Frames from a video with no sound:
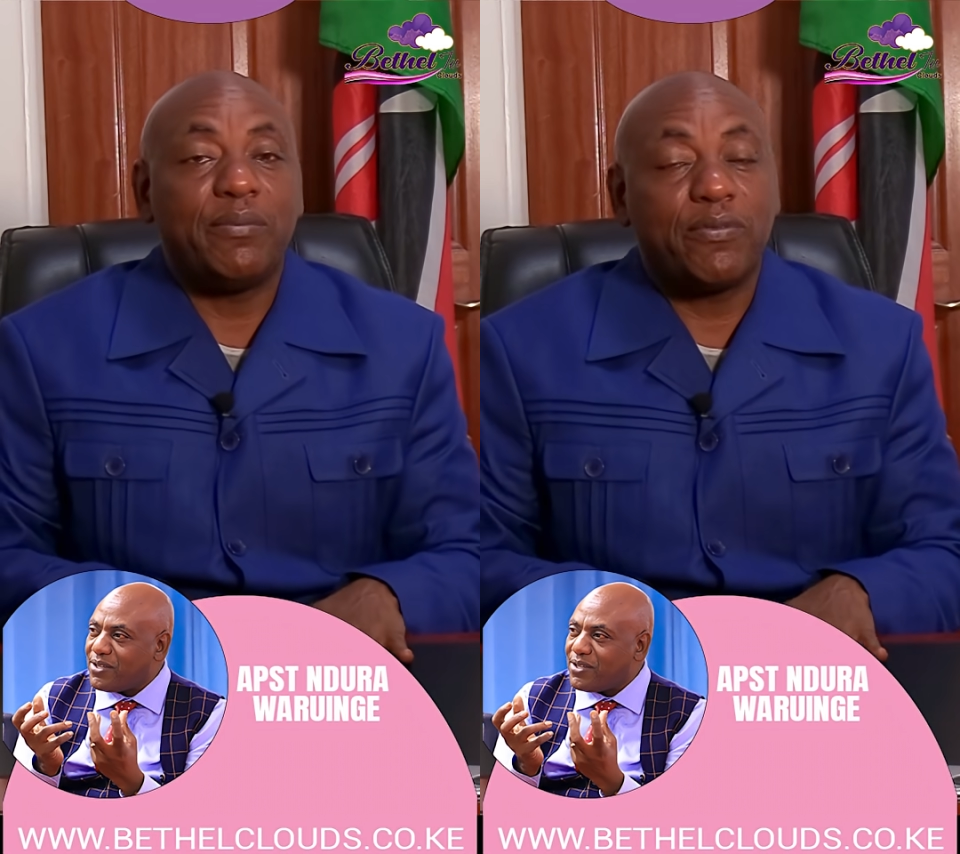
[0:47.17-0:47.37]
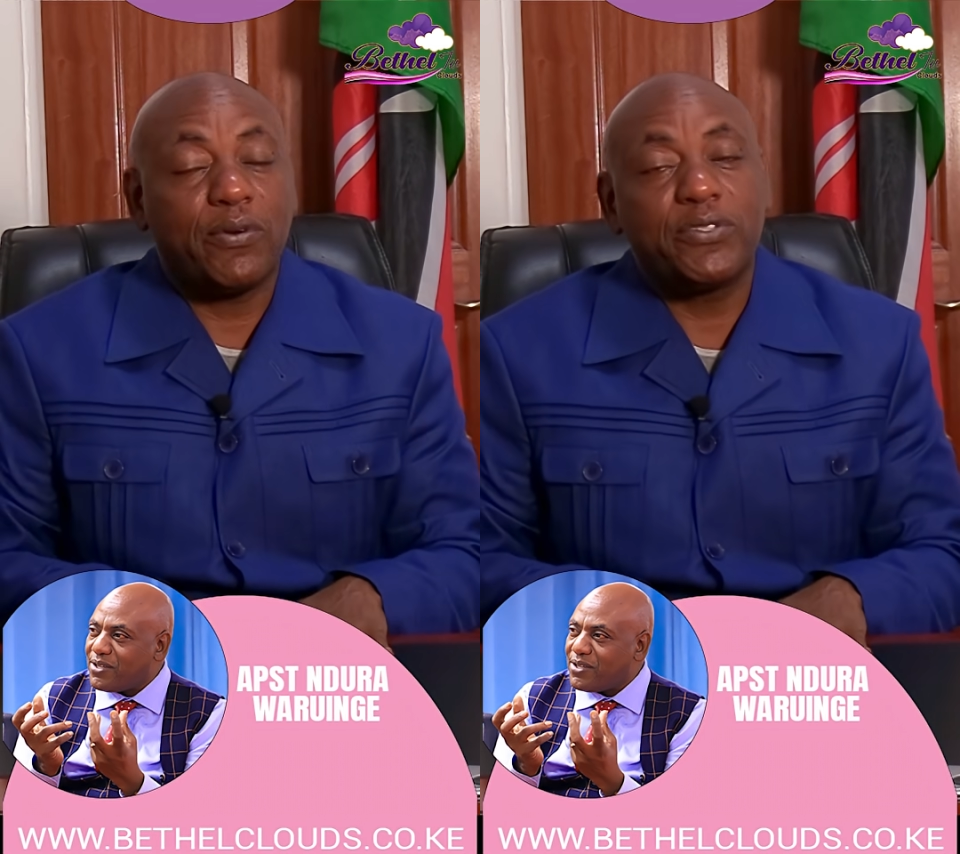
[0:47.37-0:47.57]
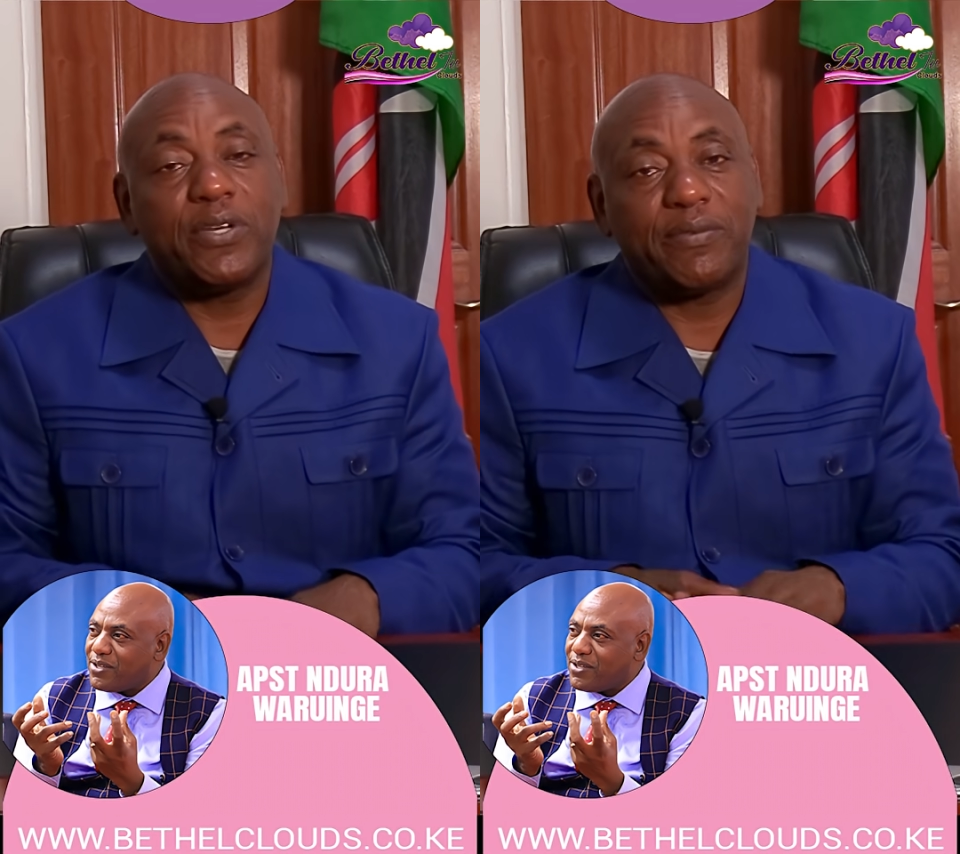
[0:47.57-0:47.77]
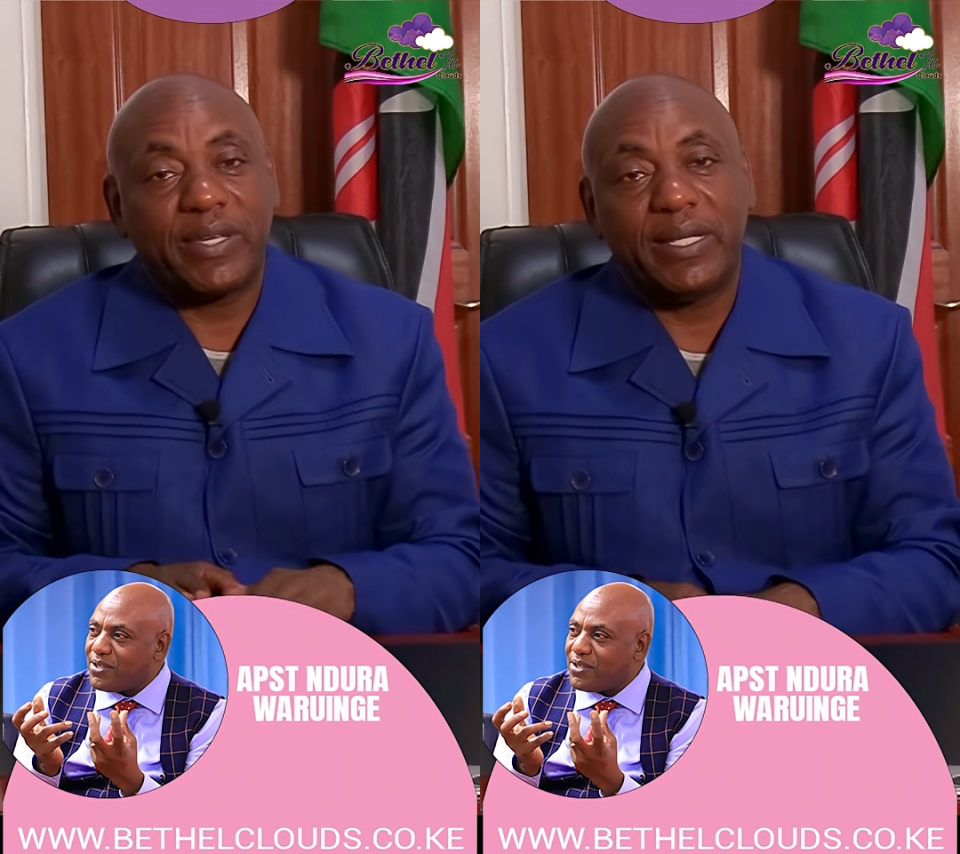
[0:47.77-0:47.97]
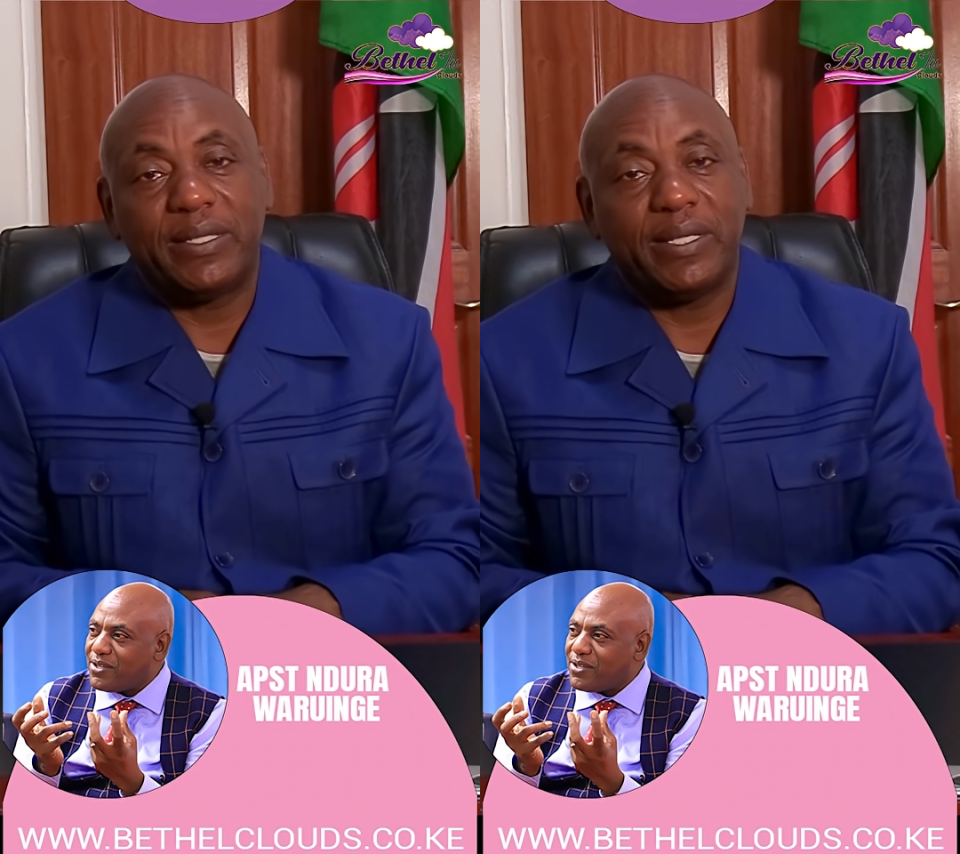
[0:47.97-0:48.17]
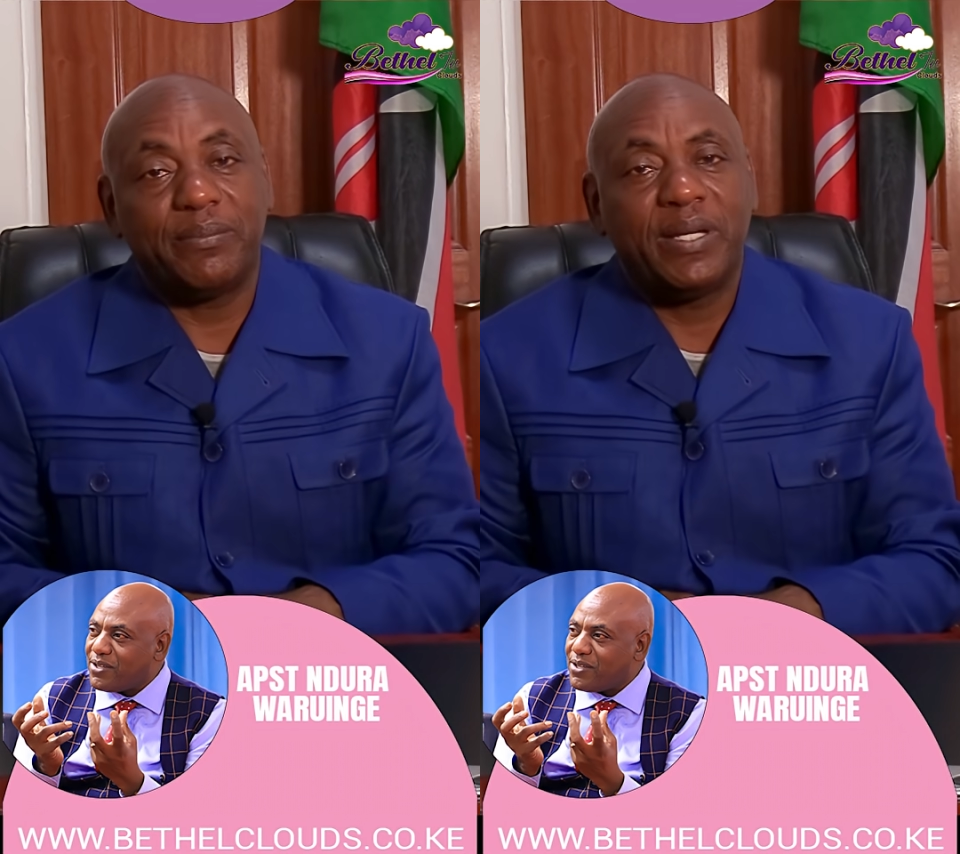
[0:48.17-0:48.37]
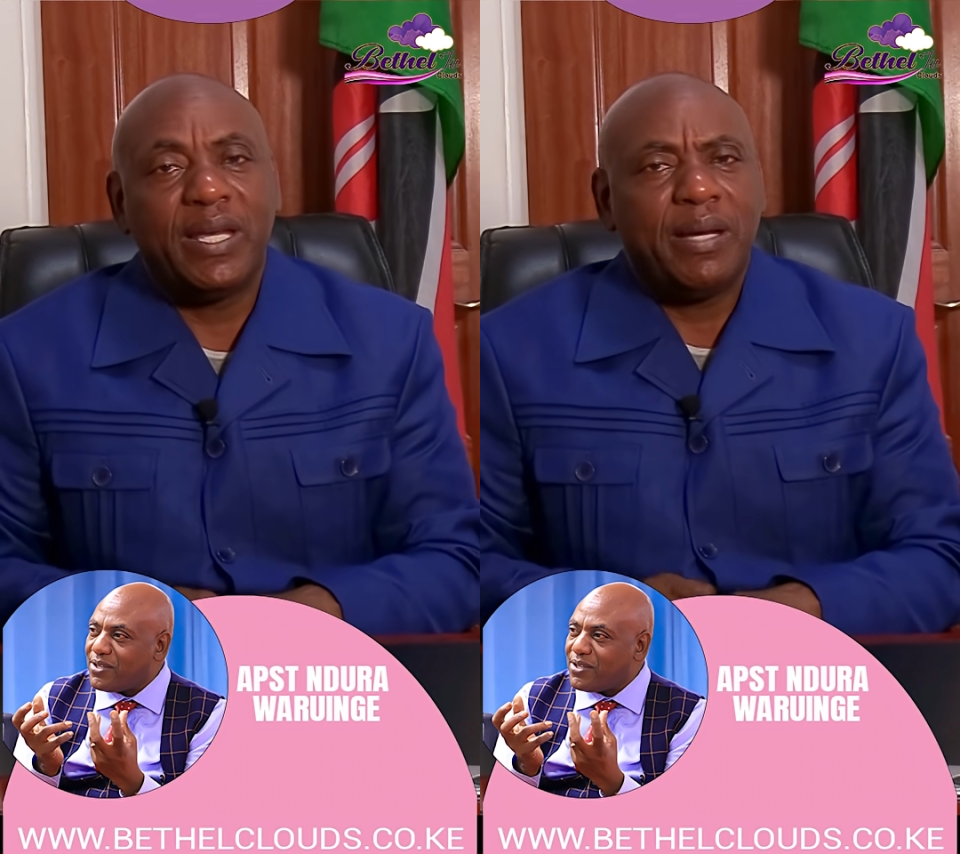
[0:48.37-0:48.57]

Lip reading: Of course you have killed them,